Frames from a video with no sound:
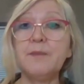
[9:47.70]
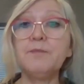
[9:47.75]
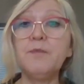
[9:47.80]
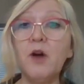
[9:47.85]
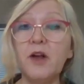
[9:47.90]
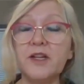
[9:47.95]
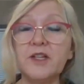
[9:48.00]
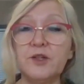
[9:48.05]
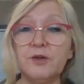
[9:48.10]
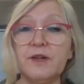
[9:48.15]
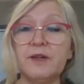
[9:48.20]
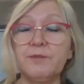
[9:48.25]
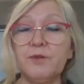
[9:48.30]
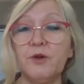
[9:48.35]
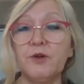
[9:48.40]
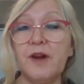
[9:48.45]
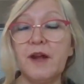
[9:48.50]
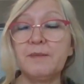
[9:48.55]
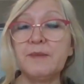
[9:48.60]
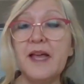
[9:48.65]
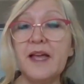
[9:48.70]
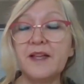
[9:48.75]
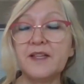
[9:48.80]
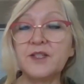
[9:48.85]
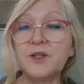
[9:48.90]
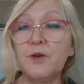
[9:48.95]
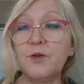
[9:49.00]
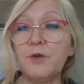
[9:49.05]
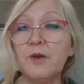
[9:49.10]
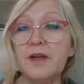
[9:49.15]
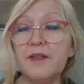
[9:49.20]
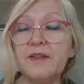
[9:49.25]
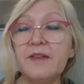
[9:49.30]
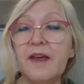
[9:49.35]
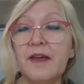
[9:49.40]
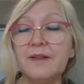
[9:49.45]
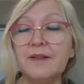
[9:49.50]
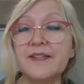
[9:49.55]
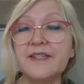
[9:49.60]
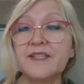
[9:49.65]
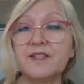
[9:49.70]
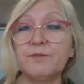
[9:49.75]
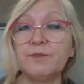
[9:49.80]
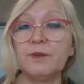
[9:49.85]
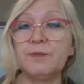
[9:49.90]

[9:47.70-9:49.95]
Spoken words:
monitoring program. So the analyst